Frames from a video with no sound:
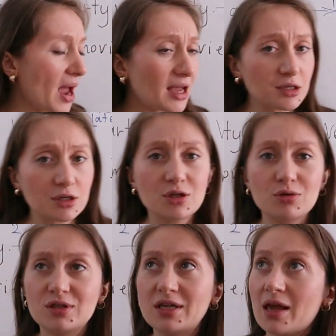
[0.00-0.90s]
matter
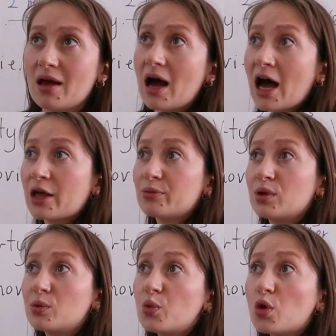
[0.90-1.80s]
you say I
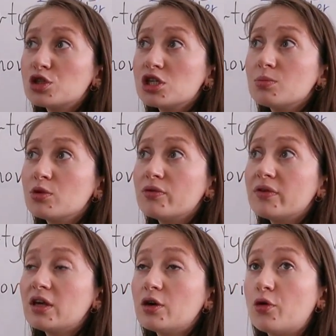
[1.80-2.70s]
will watch a
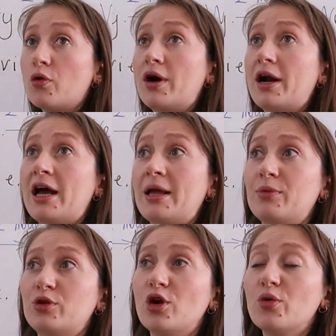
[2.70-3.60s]
movie or
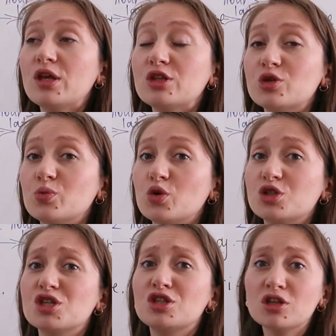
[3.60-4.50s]
I'm going to
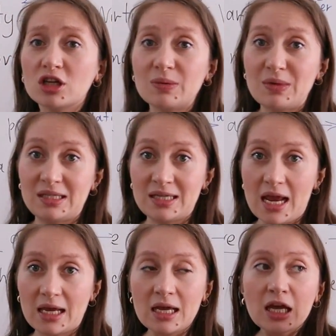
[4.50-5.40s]
watch. It's not a
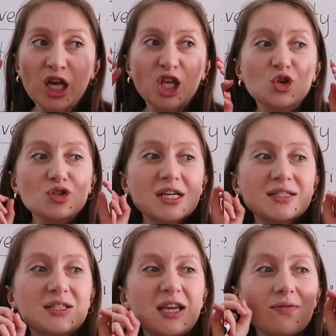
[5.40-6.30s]
mistake. You
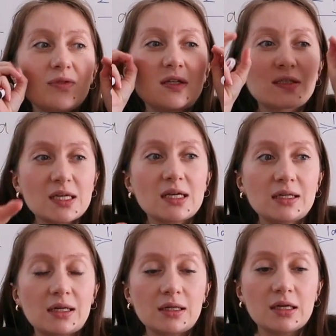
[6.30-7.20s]
just give the
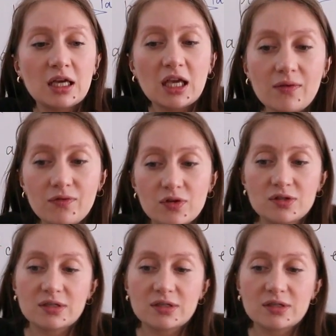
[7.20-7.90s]
signal. If you